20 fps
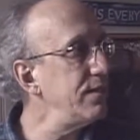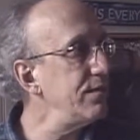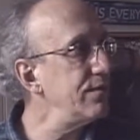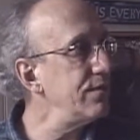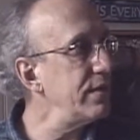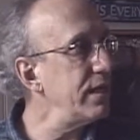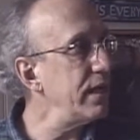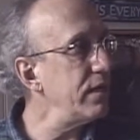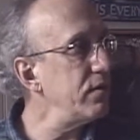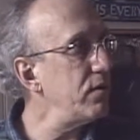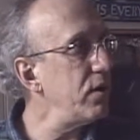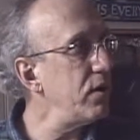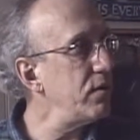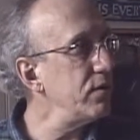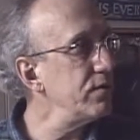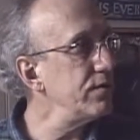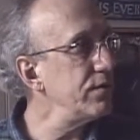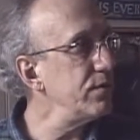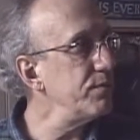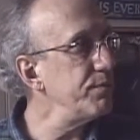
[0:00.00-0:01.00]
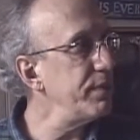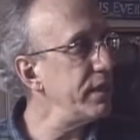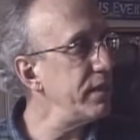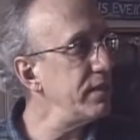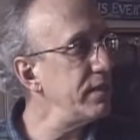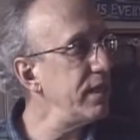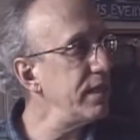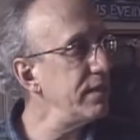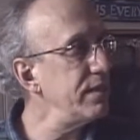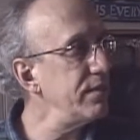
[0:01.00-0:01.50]
has now also
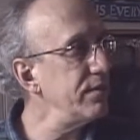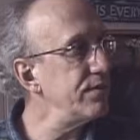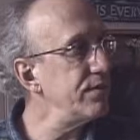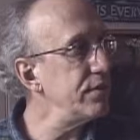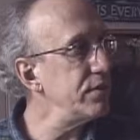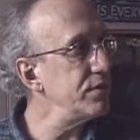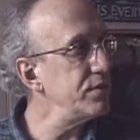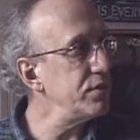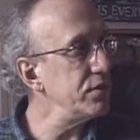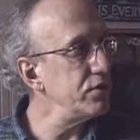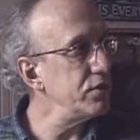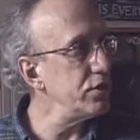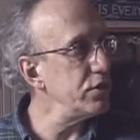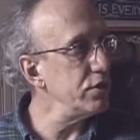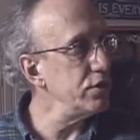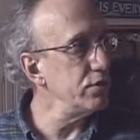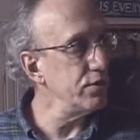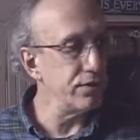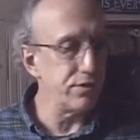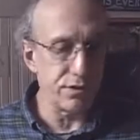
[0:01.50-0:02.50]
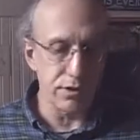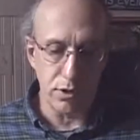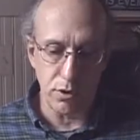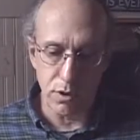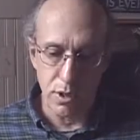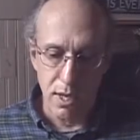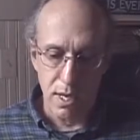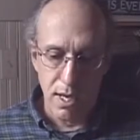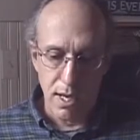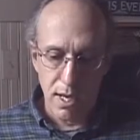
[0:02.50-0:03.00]
made that decision too.
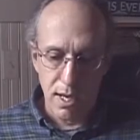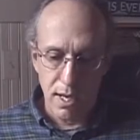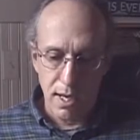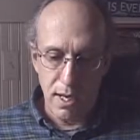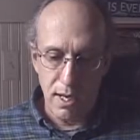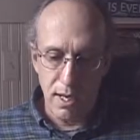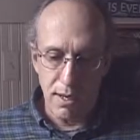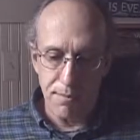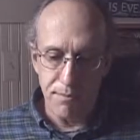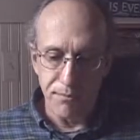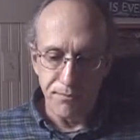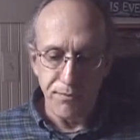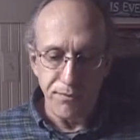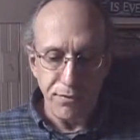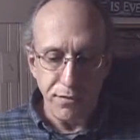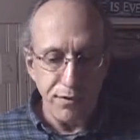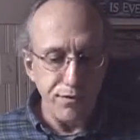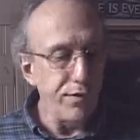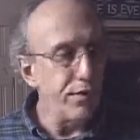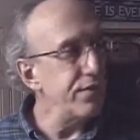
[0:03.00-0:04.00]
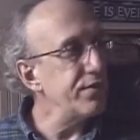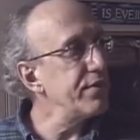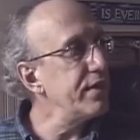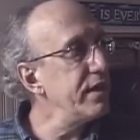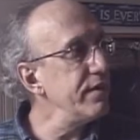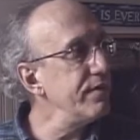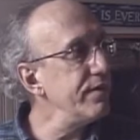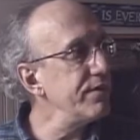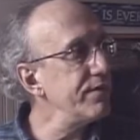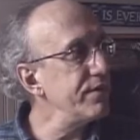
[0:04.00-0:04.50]
So first,
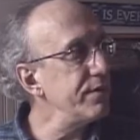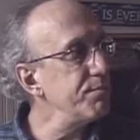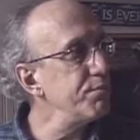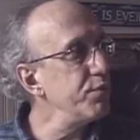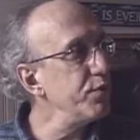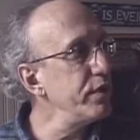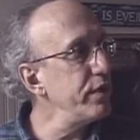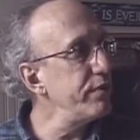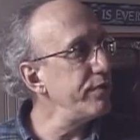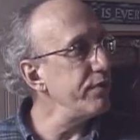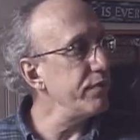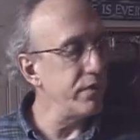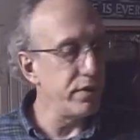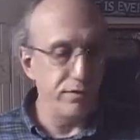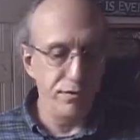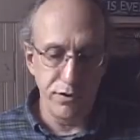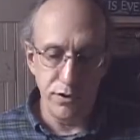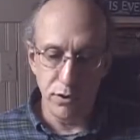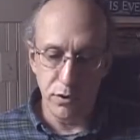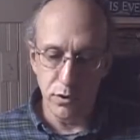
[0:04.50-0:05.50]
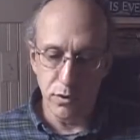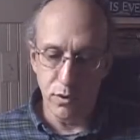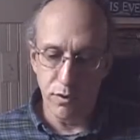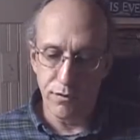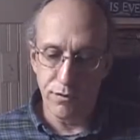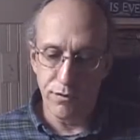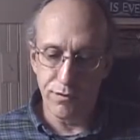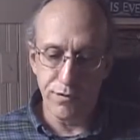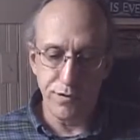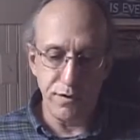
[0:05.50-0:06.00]
give us a brief review
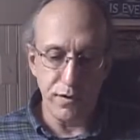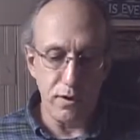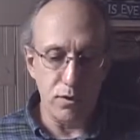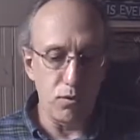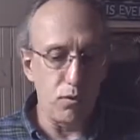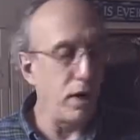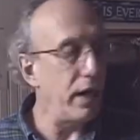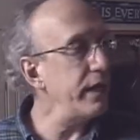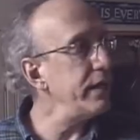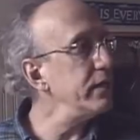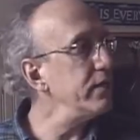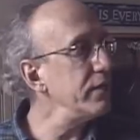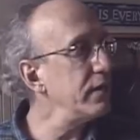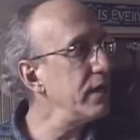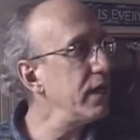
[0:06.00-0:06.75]
of why your